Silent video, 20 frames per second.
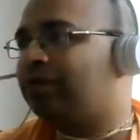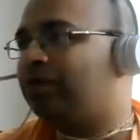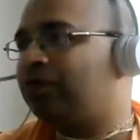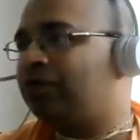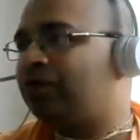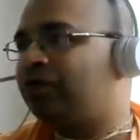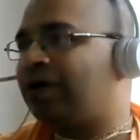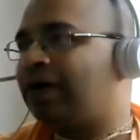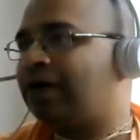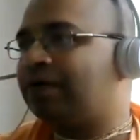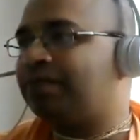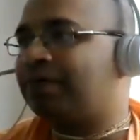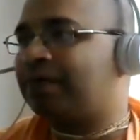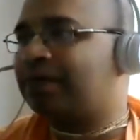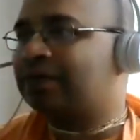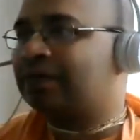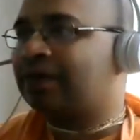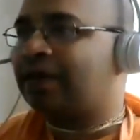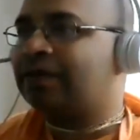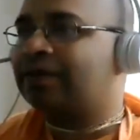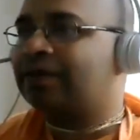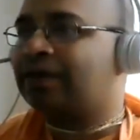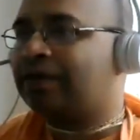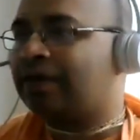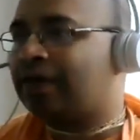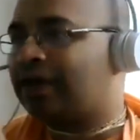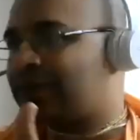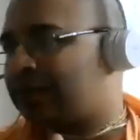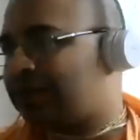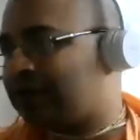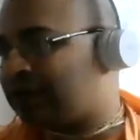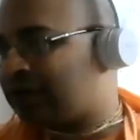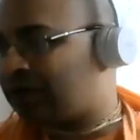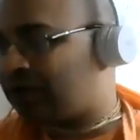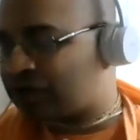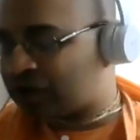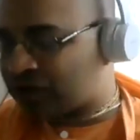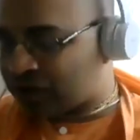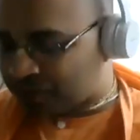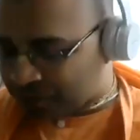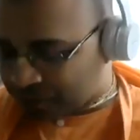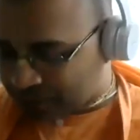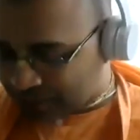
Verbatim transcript: go to vanaprastha and sanya stage also